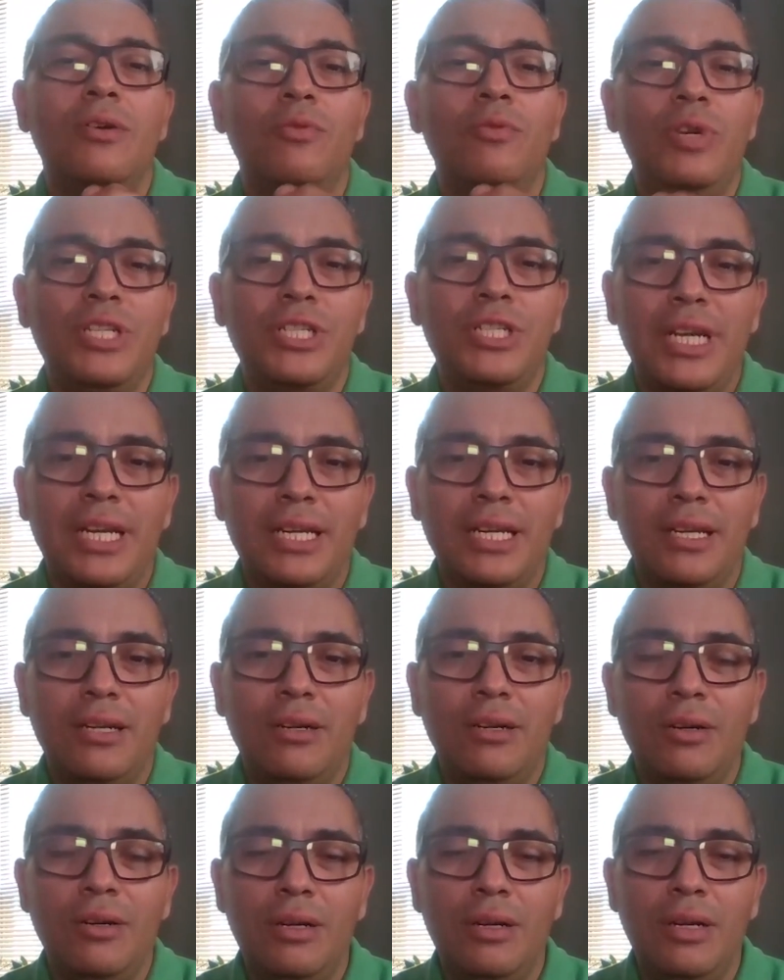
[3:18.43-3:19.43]
we check
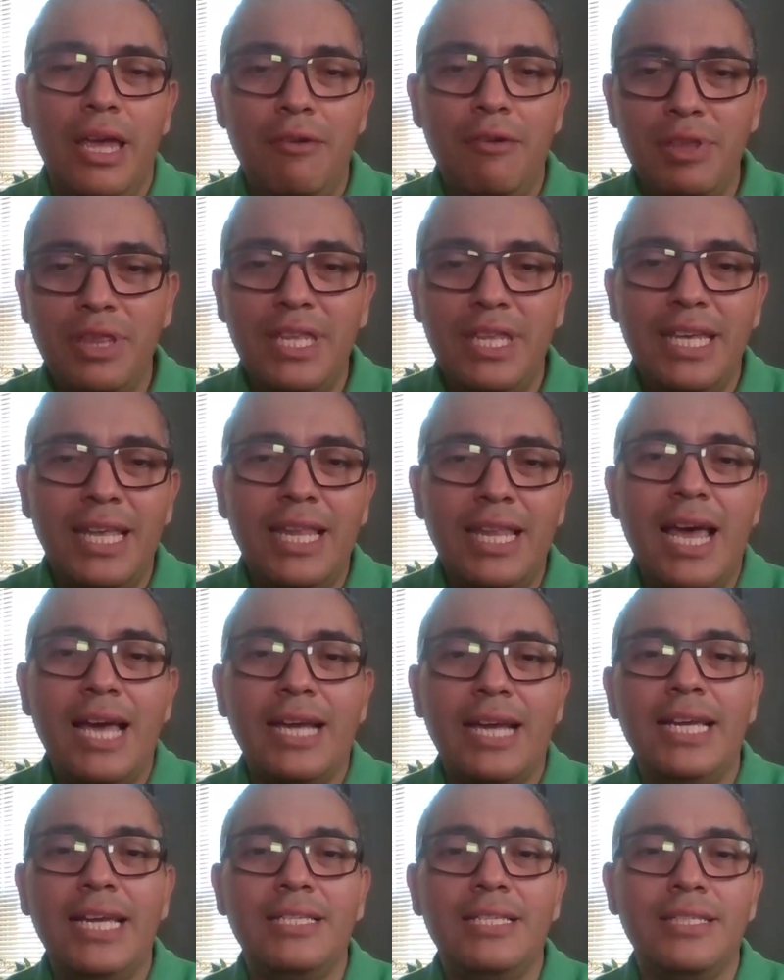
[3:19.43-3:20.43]
everything
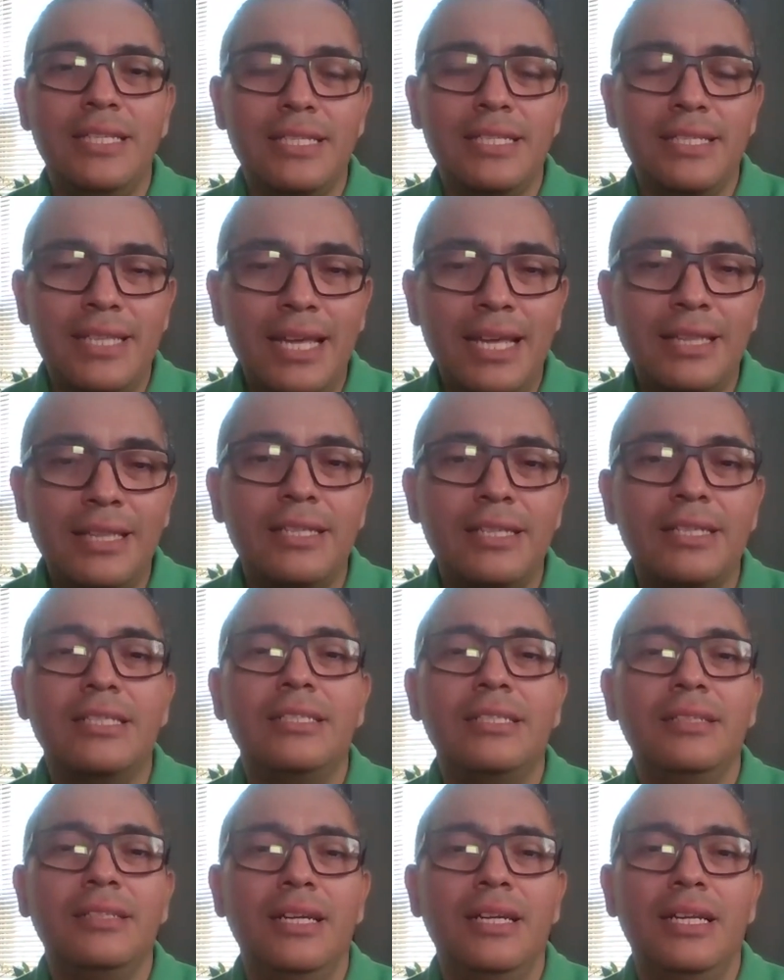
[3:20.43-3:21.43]
against the
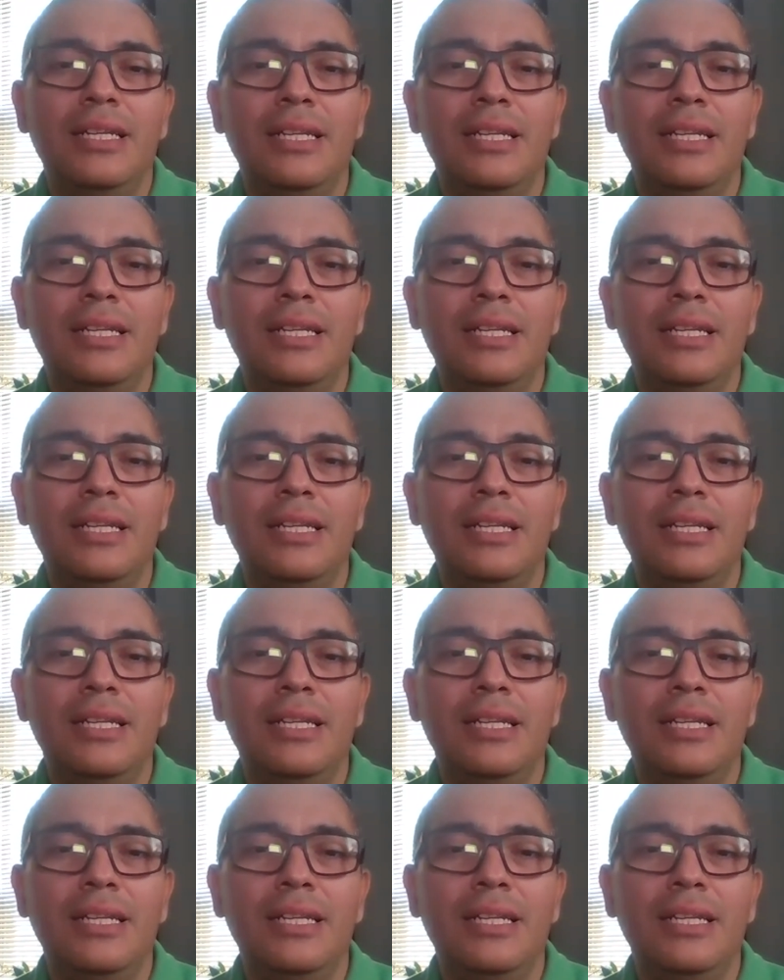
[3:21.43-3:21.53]
standard.